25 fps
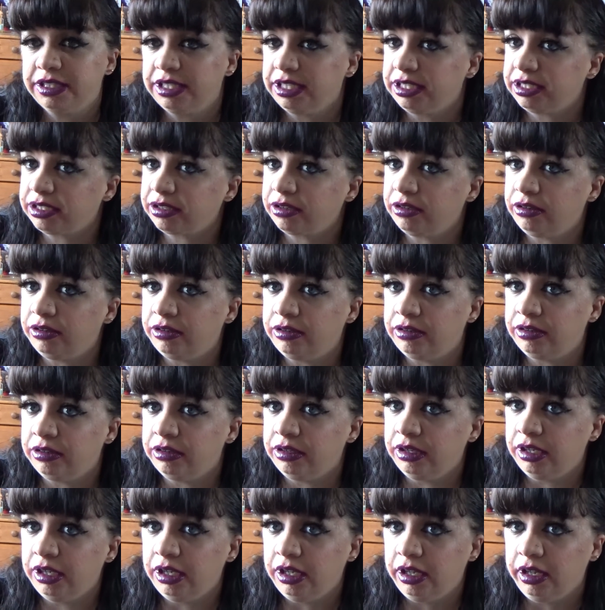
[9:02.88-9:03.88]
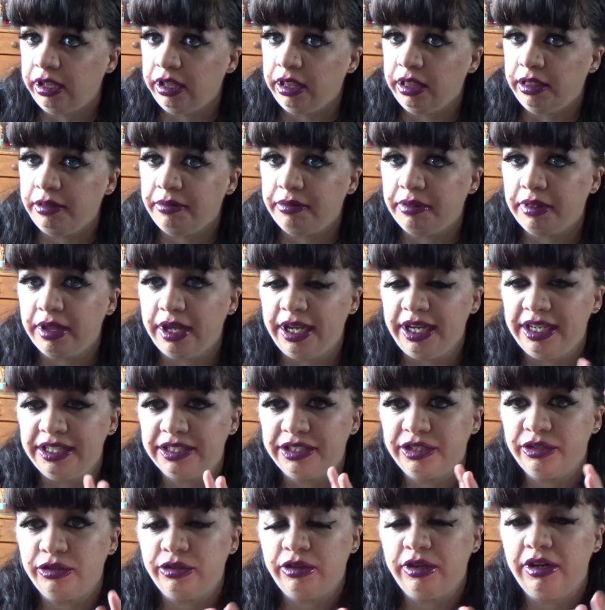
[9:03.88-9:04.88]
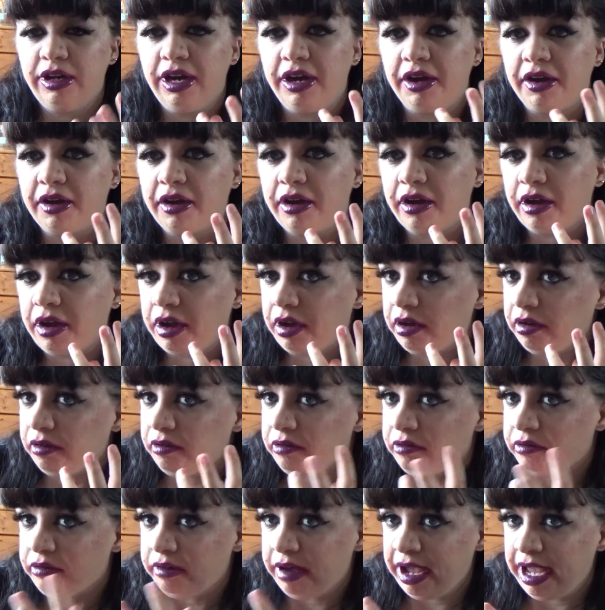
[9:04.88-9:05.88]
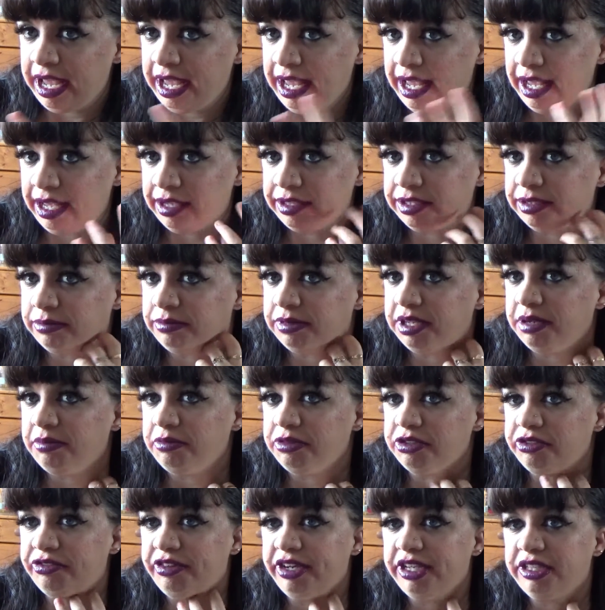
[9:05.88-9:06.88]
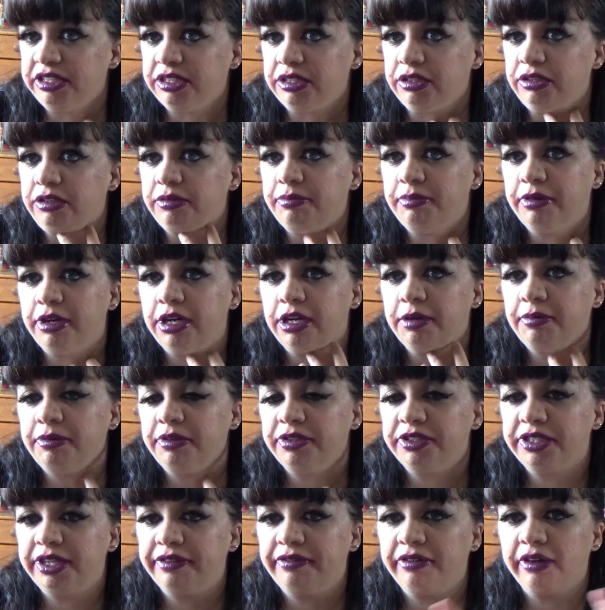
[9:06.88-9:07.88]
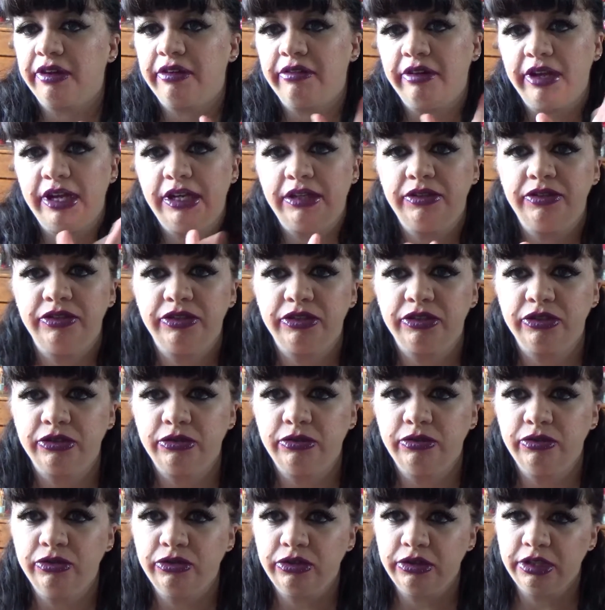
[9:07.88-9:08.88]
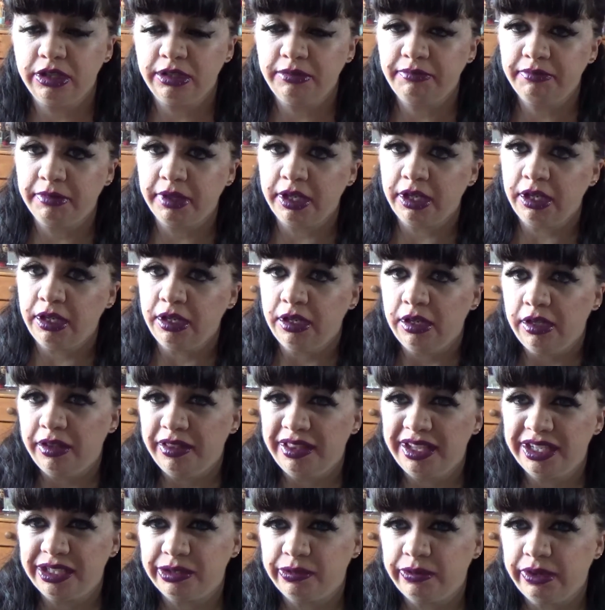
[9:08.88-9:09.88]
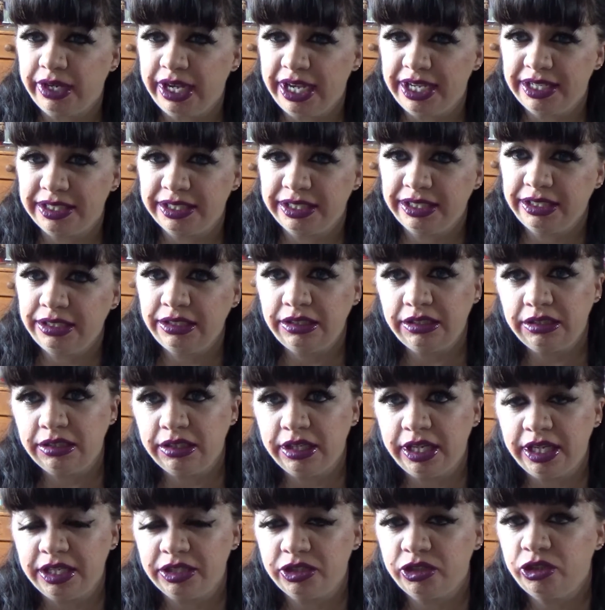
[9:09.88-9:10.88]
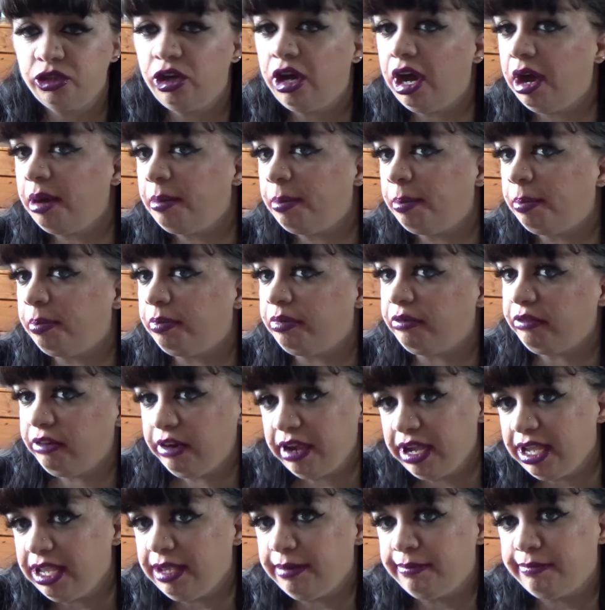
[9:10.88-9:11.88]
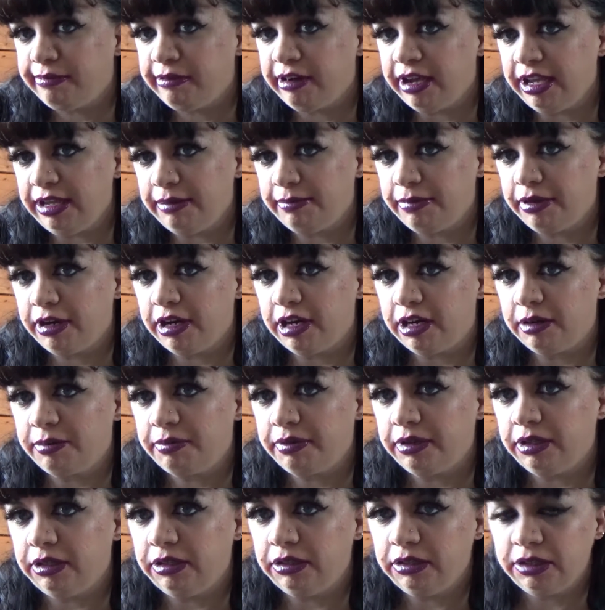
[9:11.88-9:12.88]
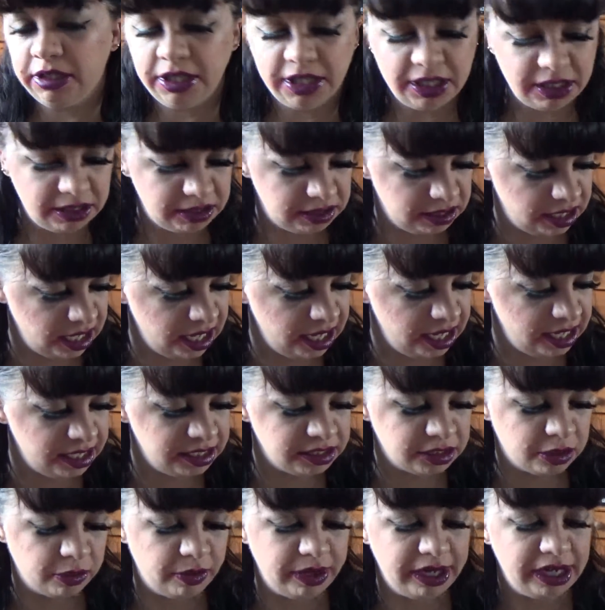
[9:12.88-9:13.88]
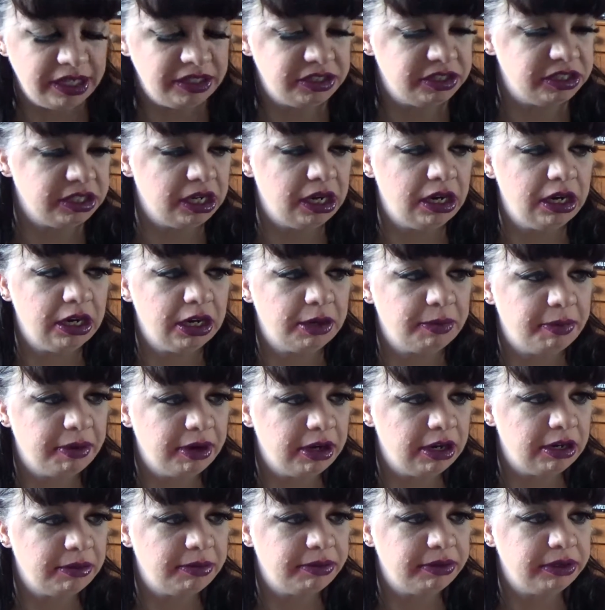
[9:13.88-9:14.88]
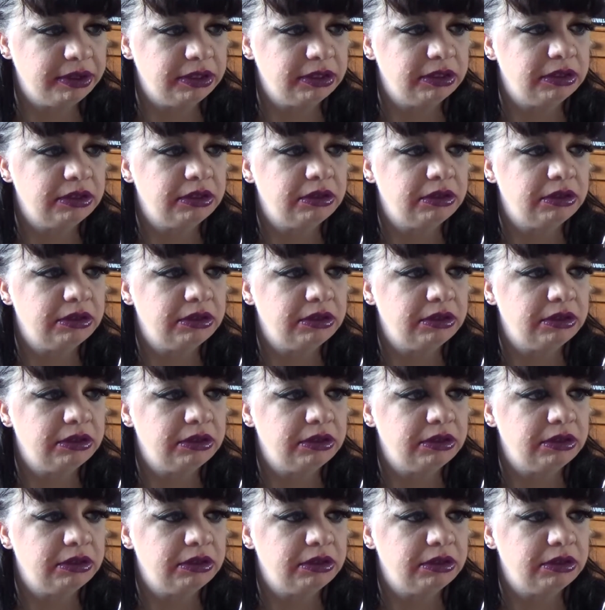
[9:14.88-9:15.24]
It's not a grey. Sometimes you find a lot of purples have a grey undertone to them. This one isn't. It's not a bright purple. It is quite a dark purple.